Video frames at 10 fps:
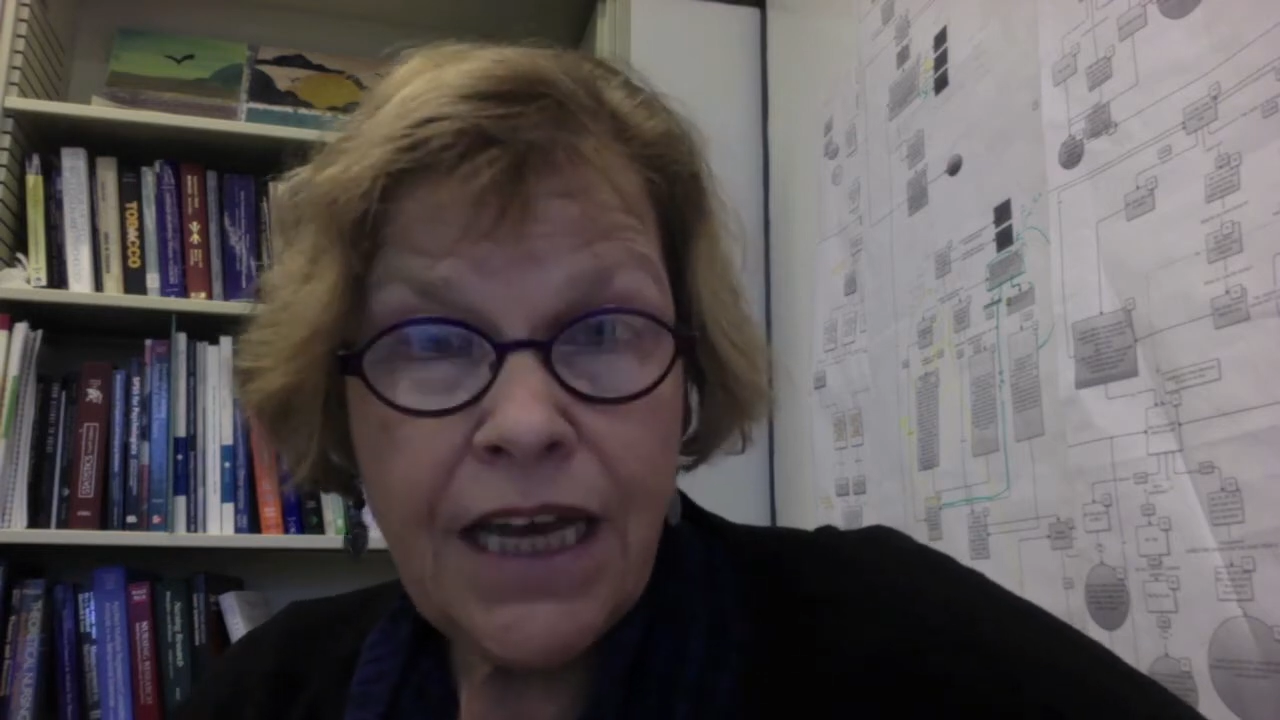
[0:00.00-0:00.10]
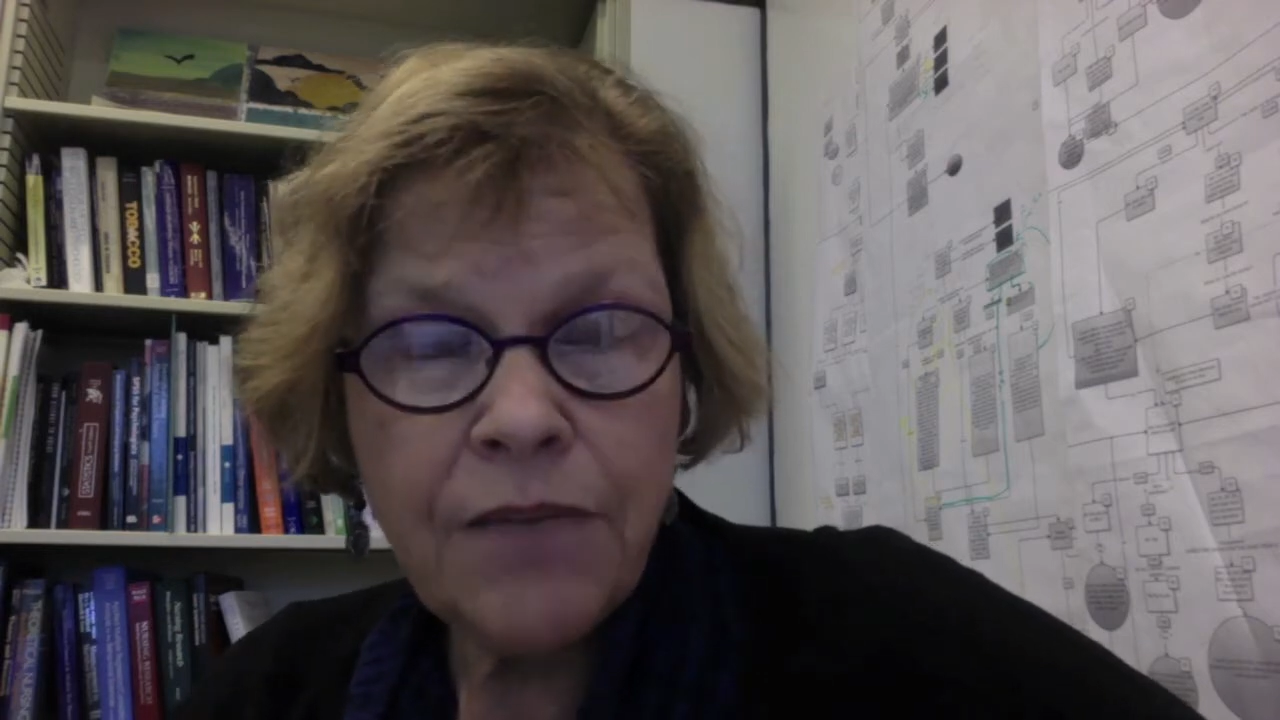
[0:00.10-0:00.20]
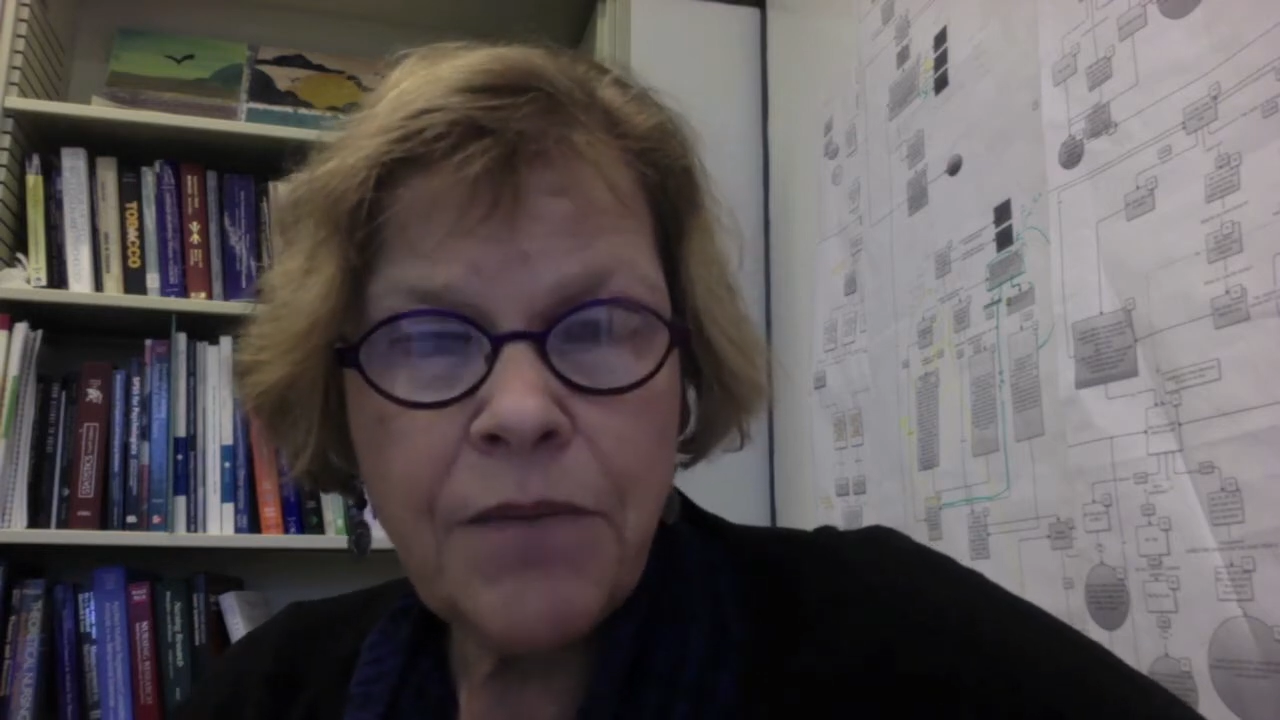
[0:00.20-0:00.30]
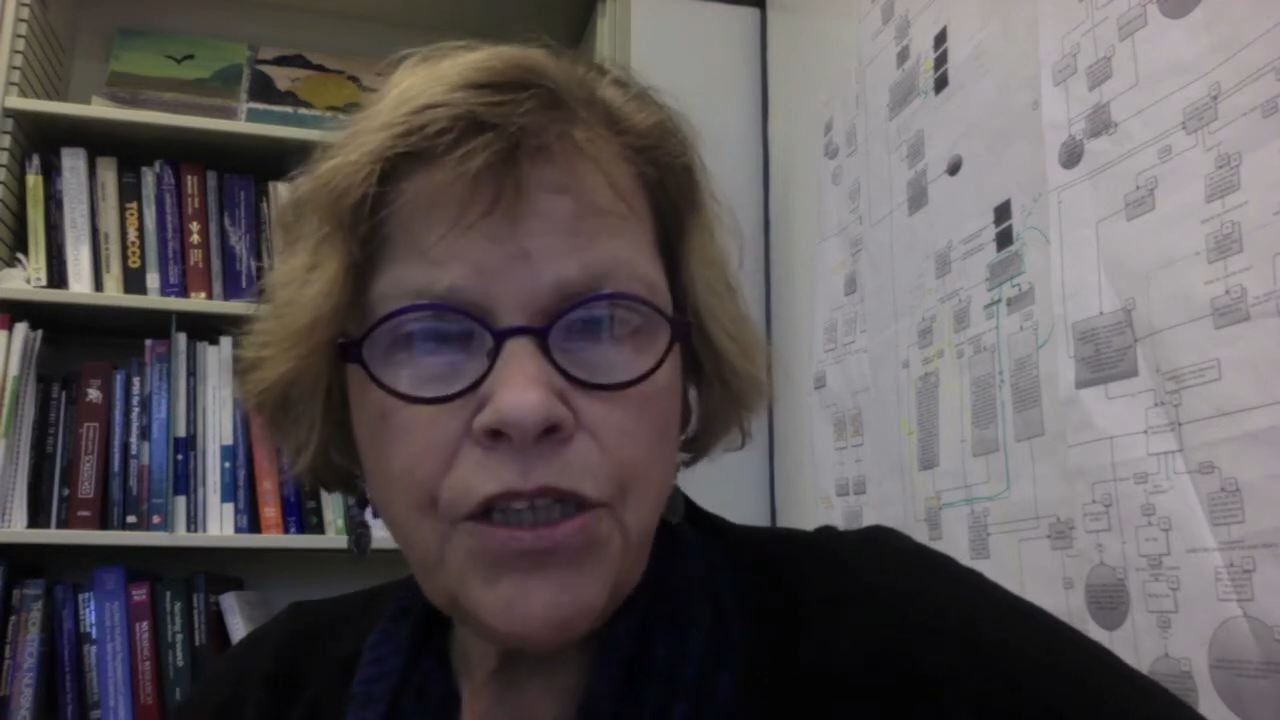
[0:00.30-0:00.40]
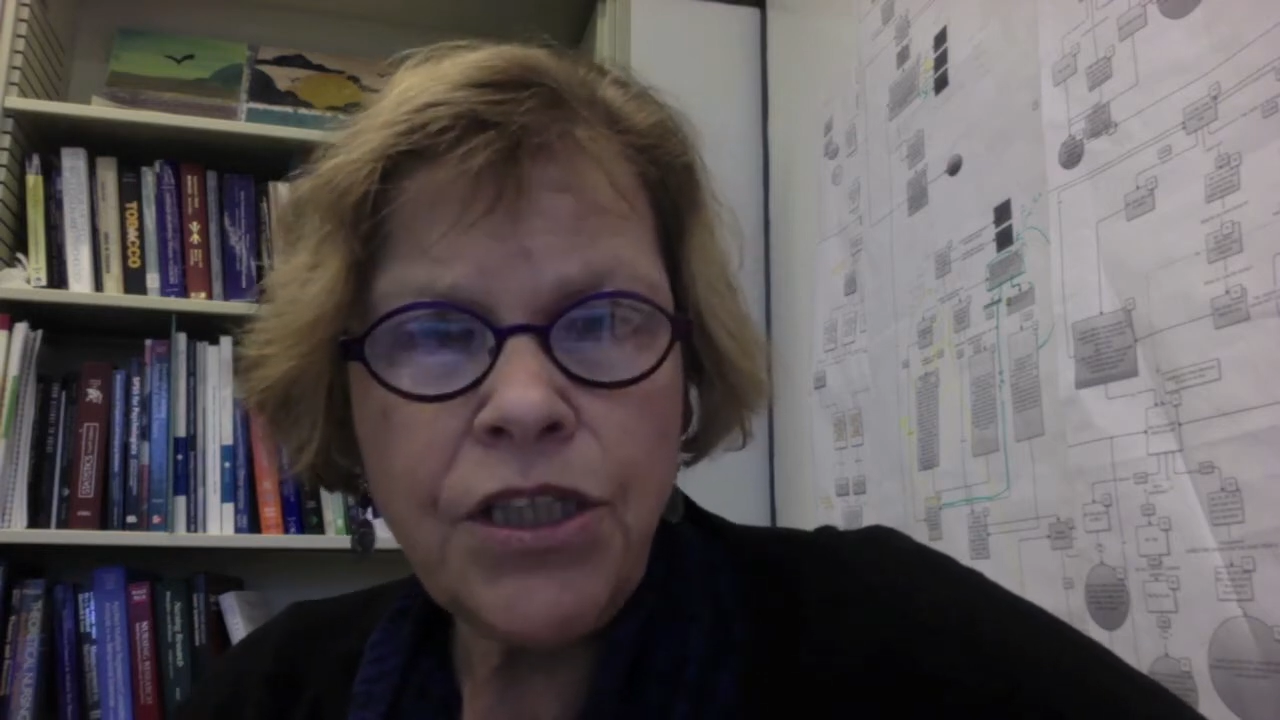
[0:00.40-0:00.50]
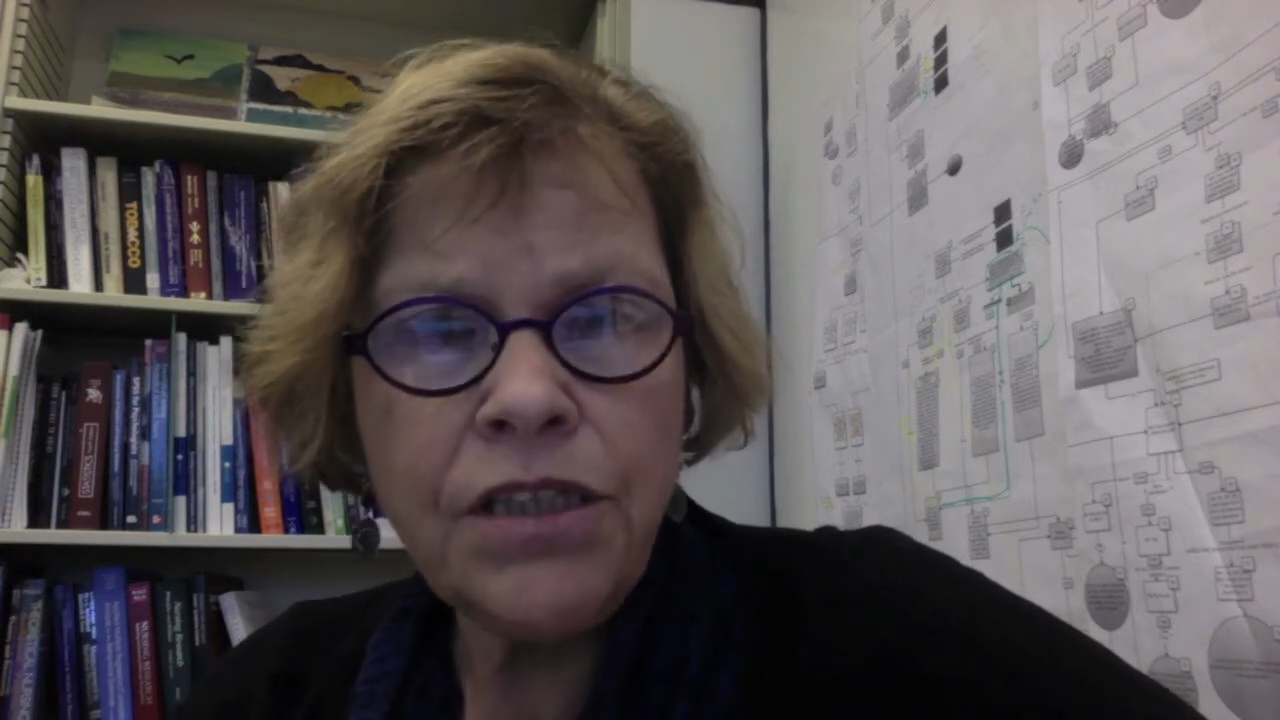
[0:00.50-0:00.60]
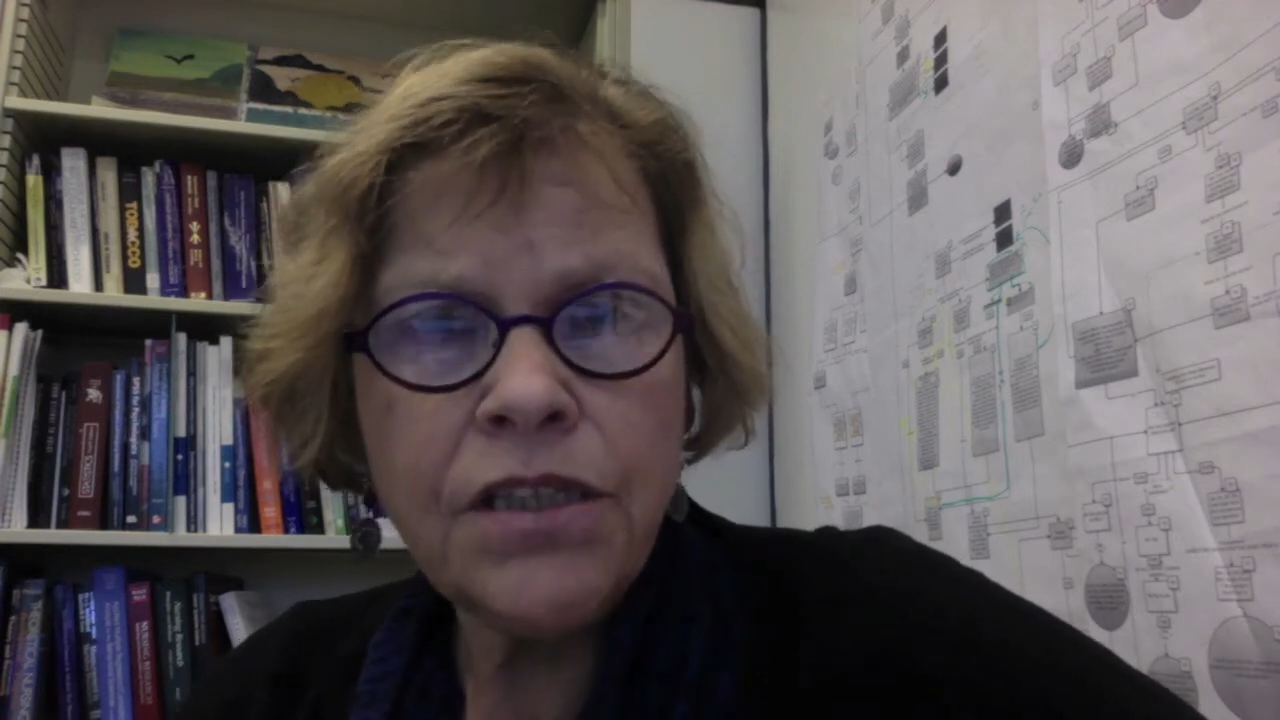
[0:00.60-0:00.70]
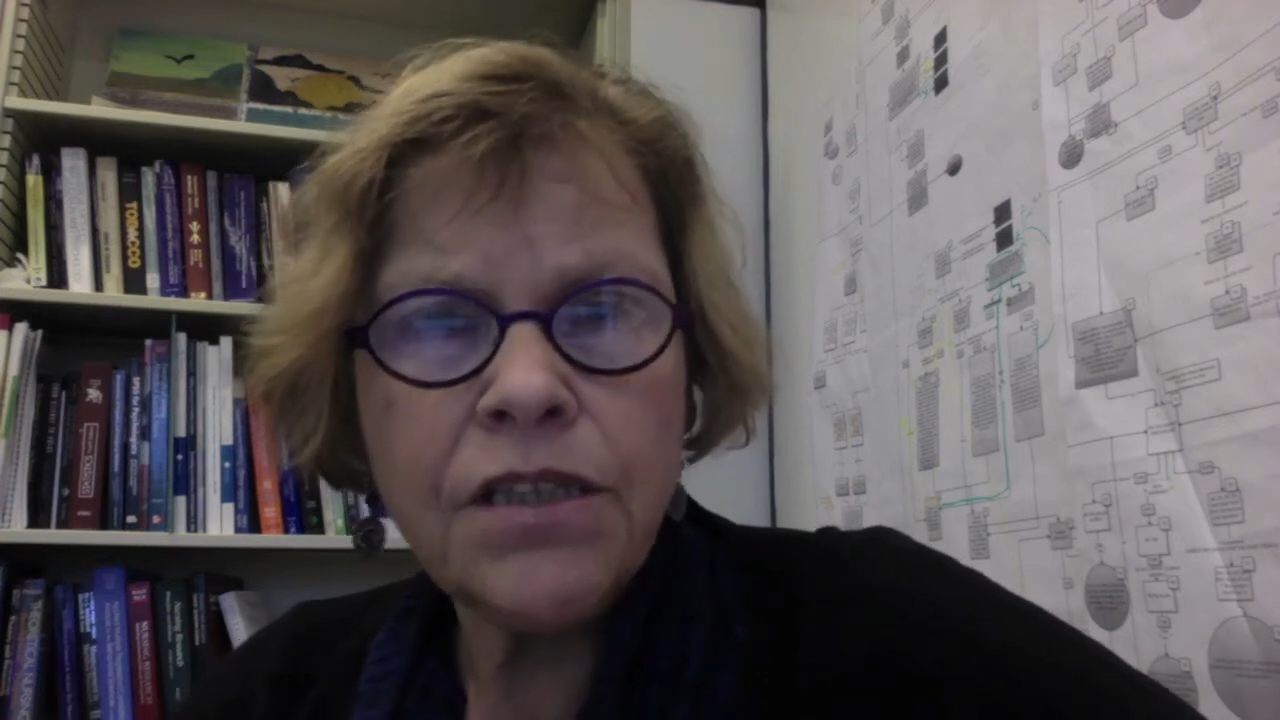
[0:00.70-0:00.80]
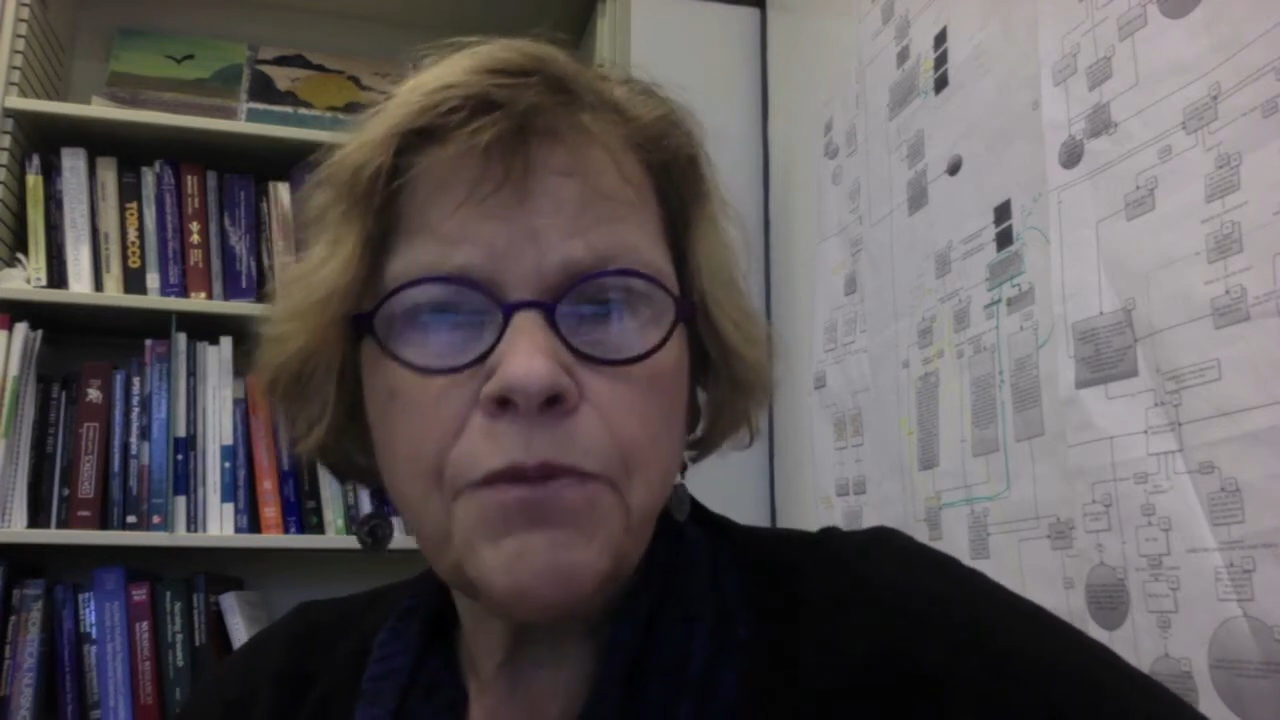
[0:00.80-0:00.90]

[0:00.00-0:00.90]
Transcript: animations,